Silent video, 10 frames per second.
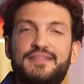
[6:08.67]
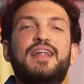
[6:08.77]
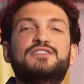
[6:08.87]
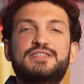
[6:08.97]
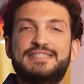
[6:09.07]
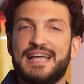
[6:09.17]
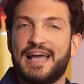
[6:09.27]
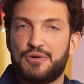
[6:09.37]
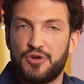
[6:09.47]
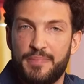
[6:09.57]
and is
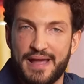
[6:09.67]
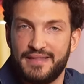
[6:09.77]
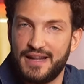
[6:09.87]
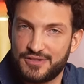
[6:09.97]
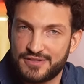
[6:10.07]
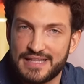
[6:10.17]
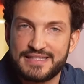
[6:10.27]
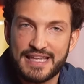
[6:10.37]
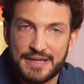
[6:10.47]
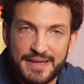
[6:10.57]
among the most effective
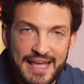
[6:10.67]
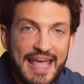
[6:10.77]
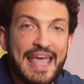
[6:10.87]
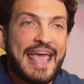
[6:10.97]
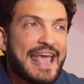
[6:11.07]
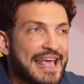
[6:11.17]
on the market.